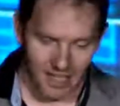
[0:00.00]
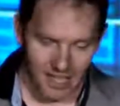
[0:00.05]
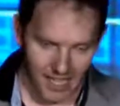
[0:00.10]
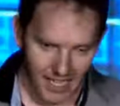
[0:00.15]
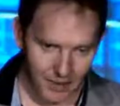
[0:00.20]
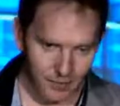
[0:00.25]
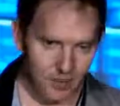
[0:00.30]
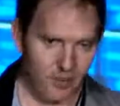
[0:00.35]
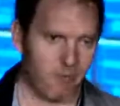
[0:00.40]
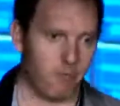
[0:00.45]

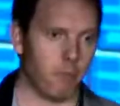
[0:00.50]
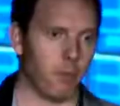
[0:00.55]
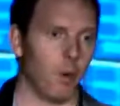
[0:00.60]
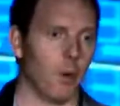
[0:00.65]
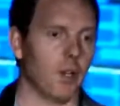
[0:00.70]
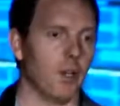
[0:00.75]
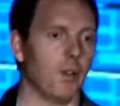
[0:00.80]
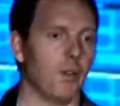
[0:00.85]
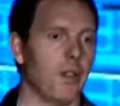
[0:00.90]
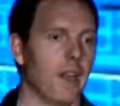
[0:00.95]
and we've
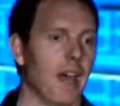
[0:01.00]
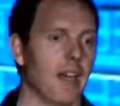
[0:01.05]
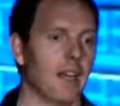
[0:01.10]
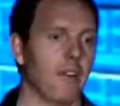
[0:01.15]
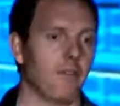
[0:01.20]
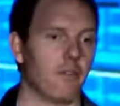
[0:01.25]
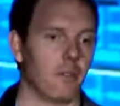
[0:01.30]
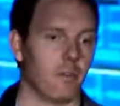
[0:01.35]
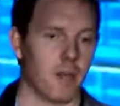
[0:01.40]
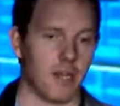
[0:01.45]
boiled that
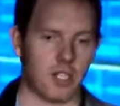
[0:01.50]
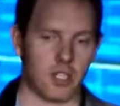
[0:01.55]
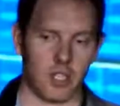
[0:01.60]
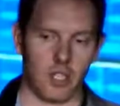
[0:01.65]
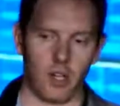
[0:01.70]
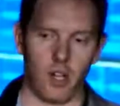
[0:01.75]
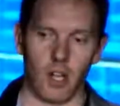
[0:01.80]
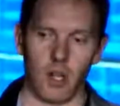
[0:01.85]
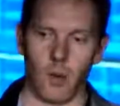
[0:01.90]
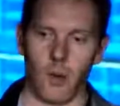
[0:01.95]

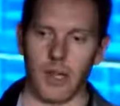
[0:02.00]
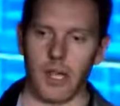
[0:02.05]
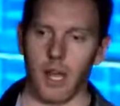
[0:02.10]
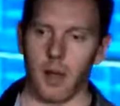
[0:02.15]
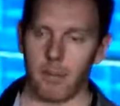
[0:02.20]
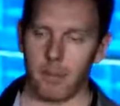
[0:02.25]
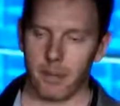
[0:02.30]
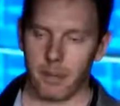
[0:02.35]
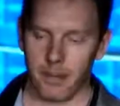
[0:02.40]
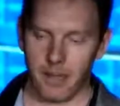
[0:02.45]
information all the way
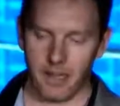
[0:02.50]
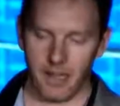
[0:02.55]
up